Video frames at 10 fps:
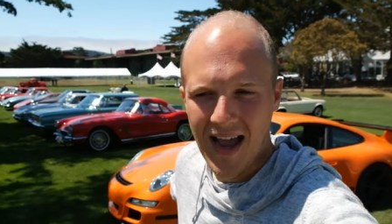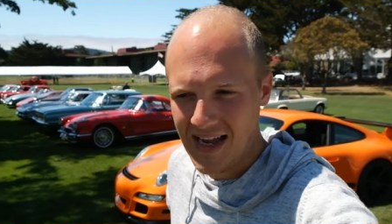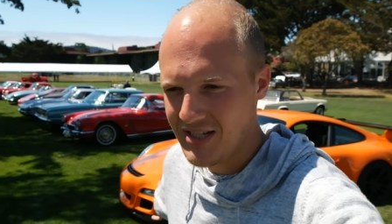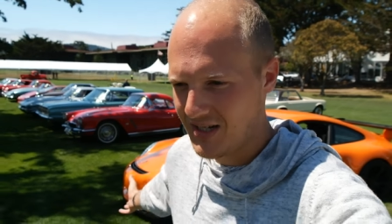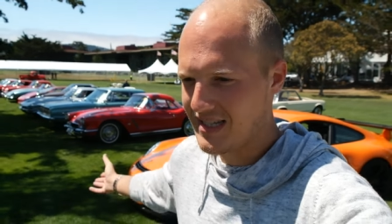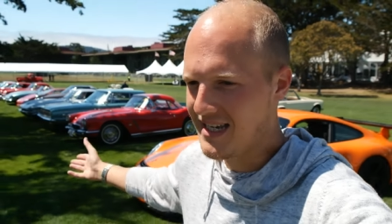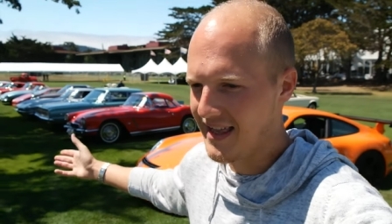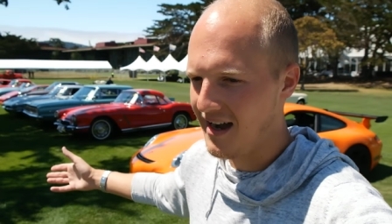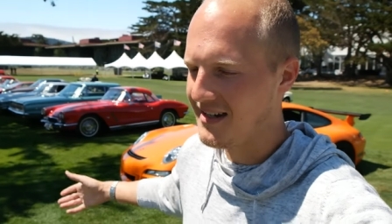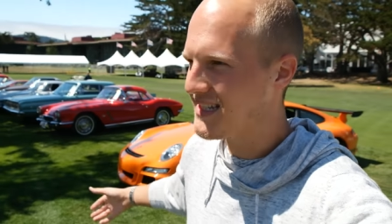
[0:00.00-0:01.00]
as you can see,
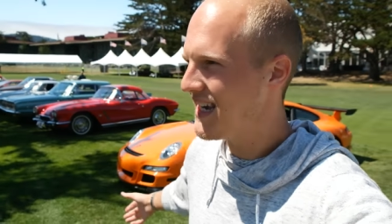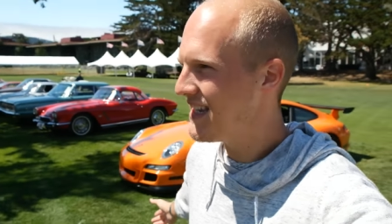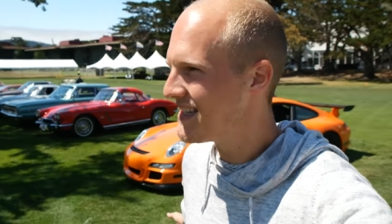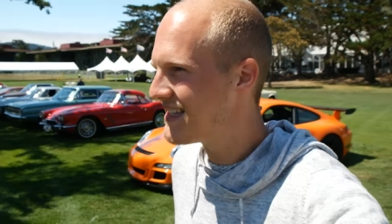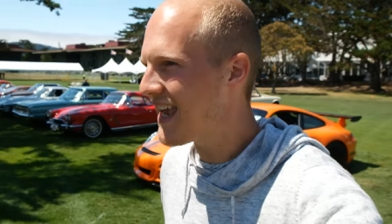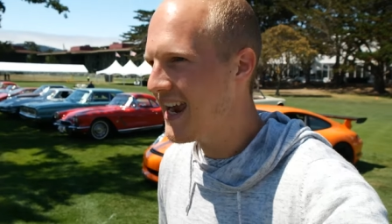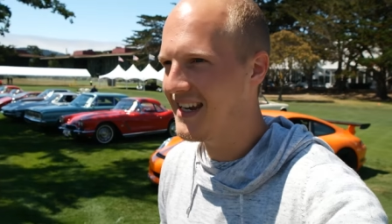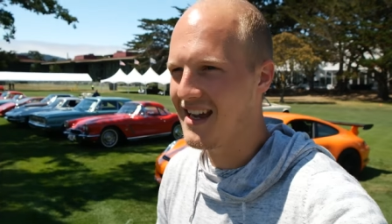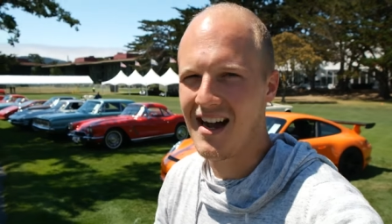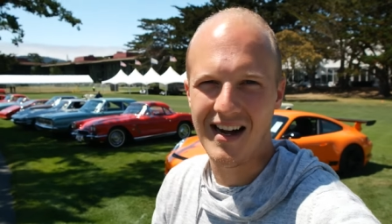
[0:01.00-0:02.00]
there are just
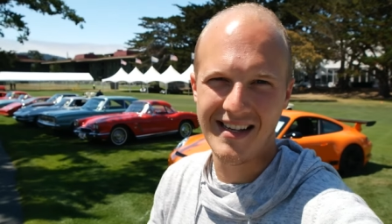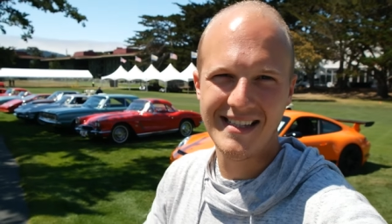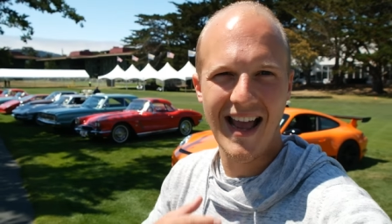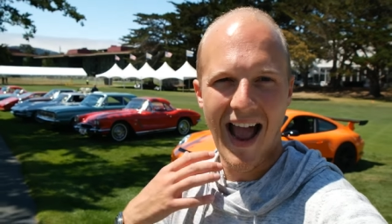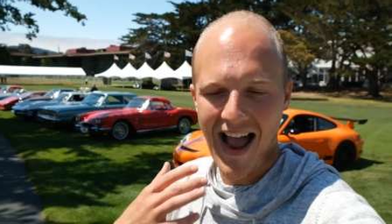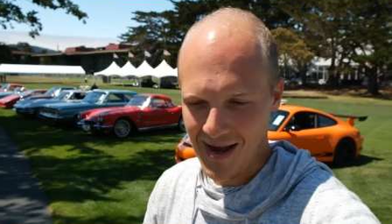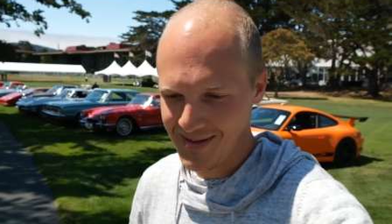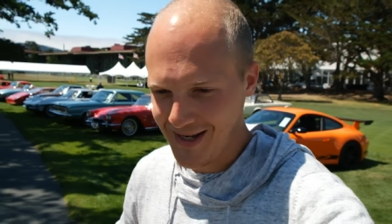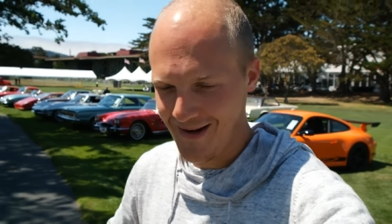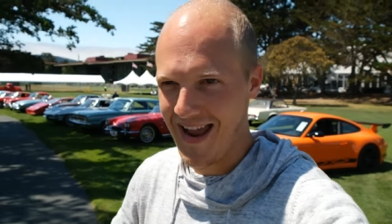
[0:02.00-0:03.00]
insane cars
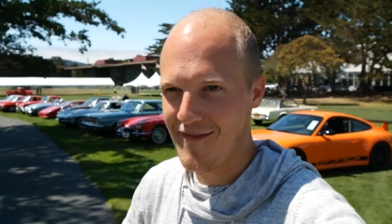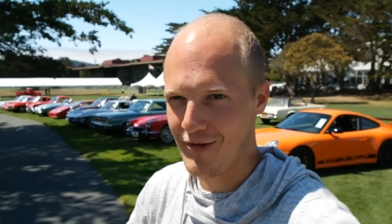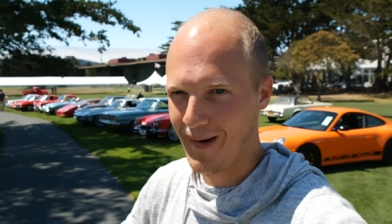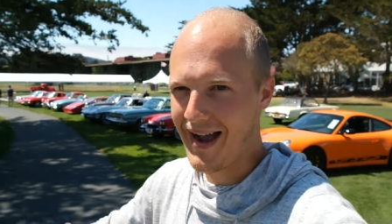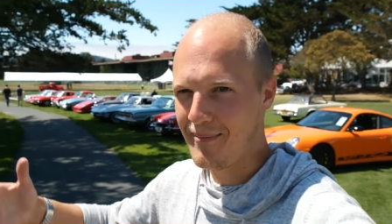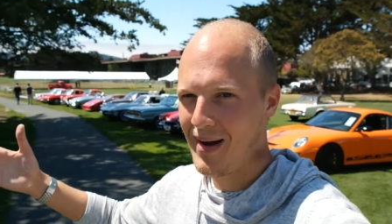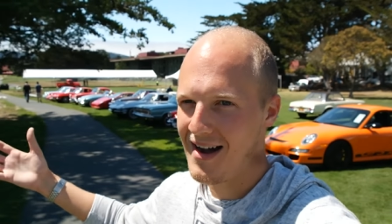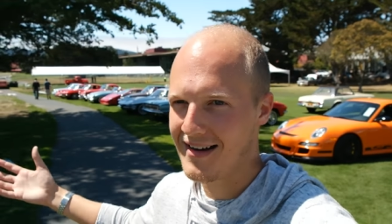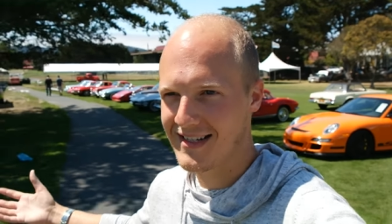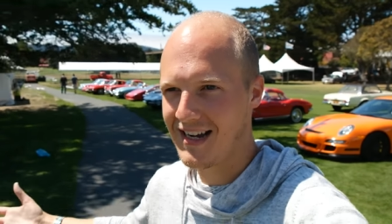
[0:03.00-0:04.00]
absolutely everywhere,
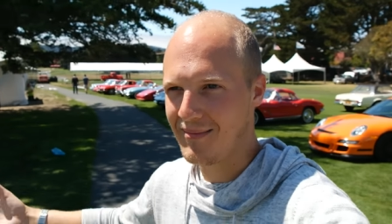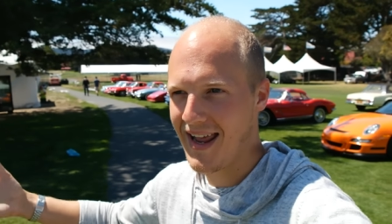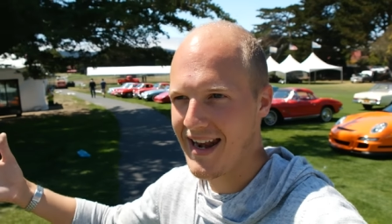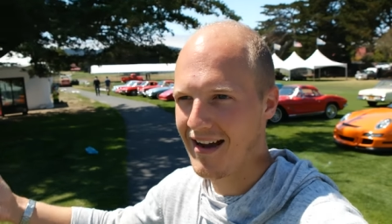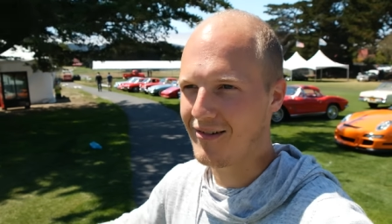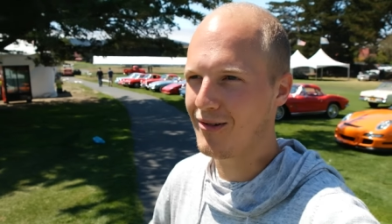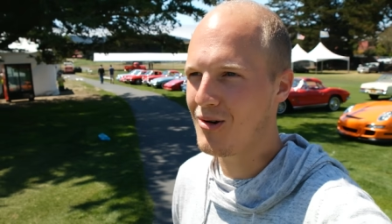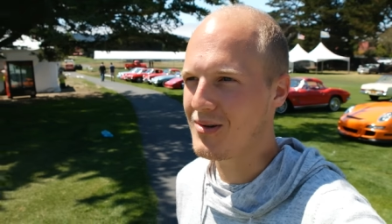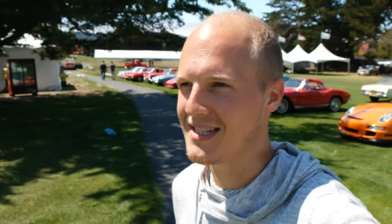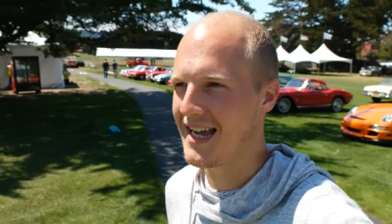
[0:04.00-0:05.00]
parked up, laid out on
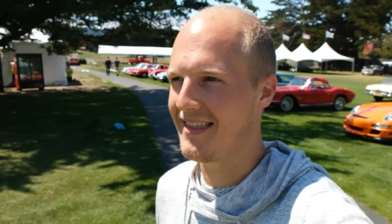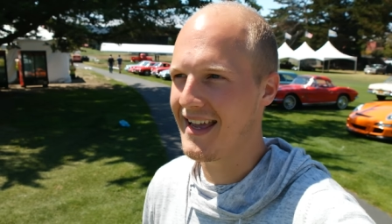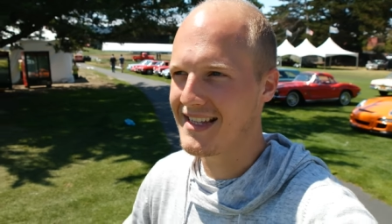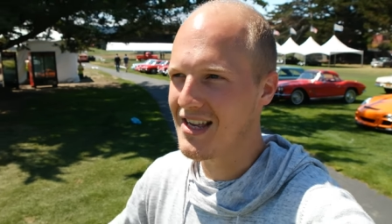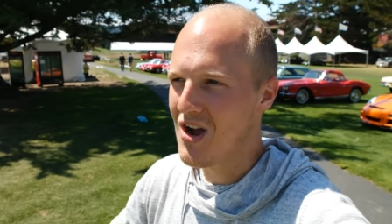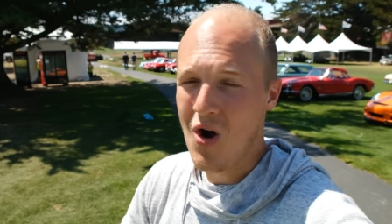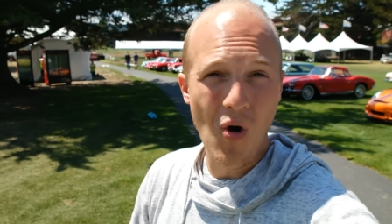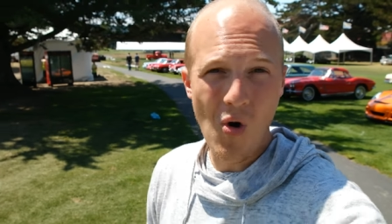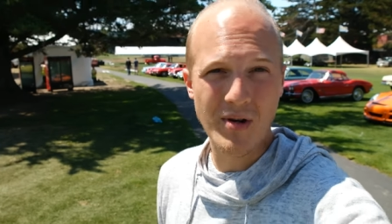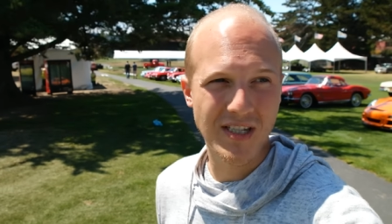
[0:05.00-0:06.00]
lawns like this,
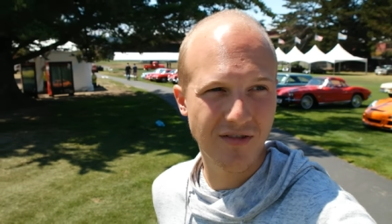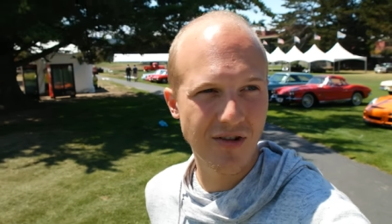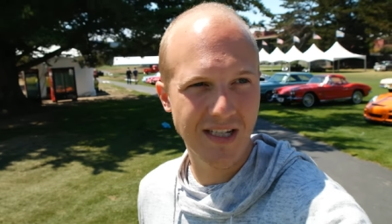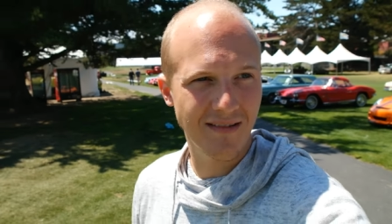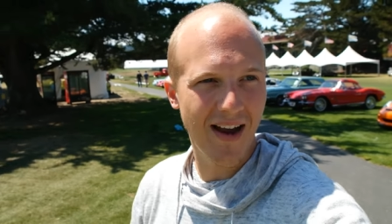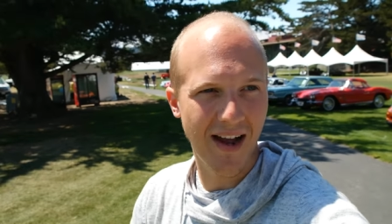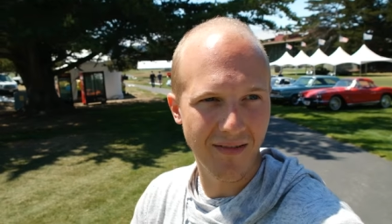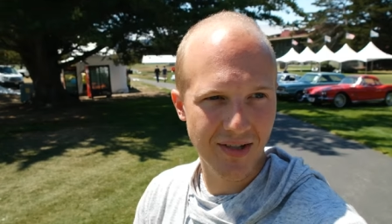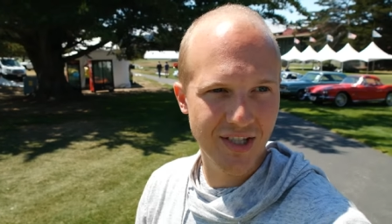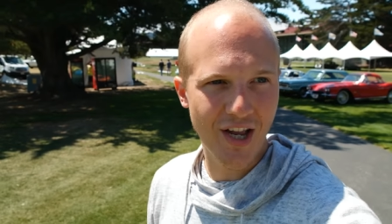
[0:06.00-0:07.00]
or just cruising
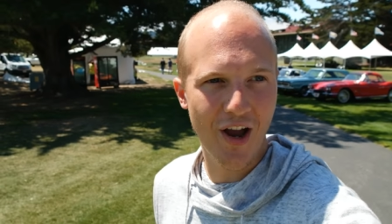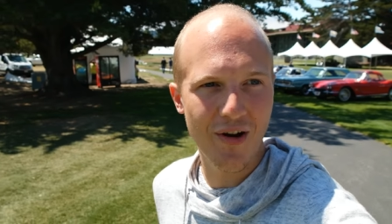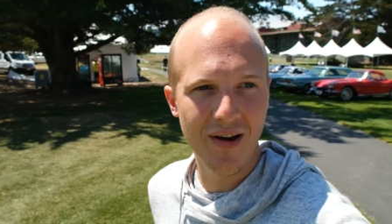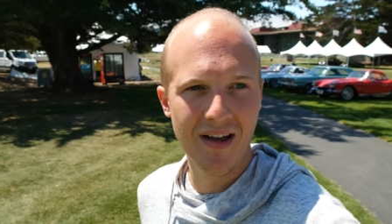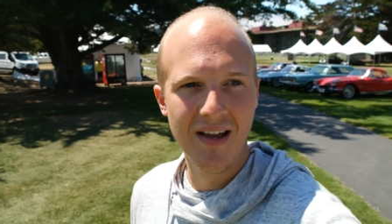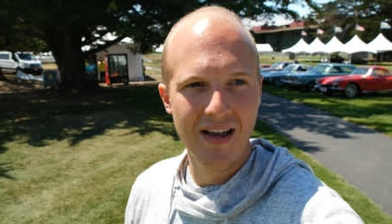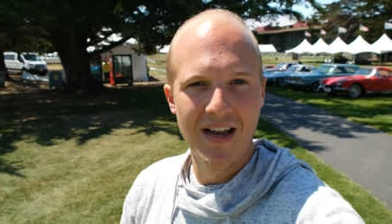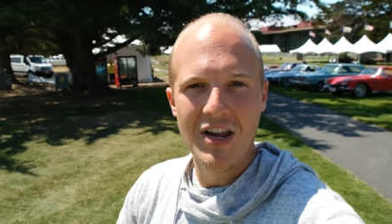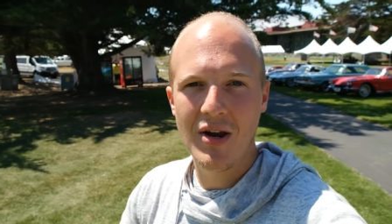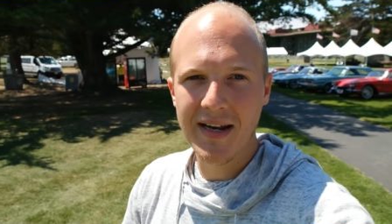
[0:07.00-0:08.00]
around. So
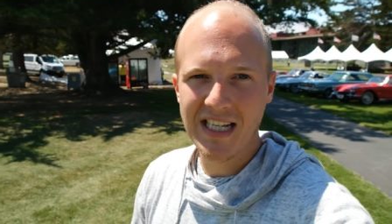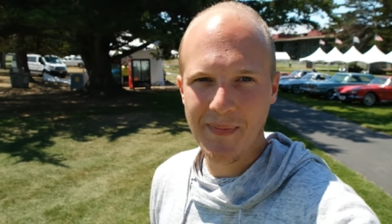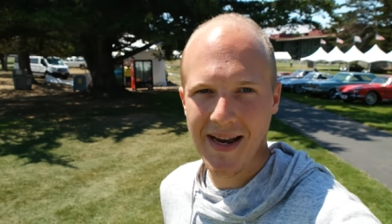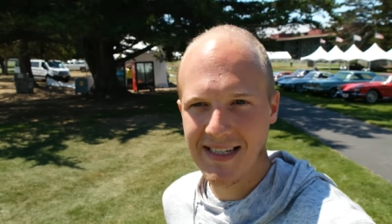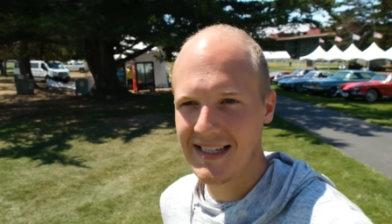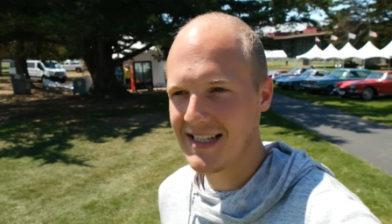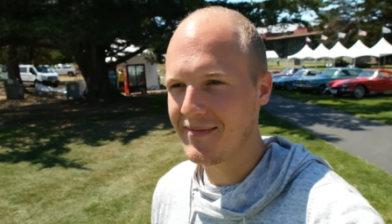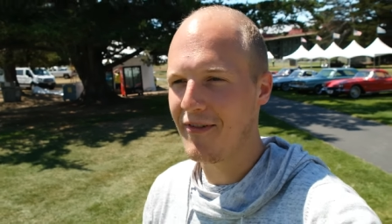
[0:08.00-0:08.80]
you can expect to see some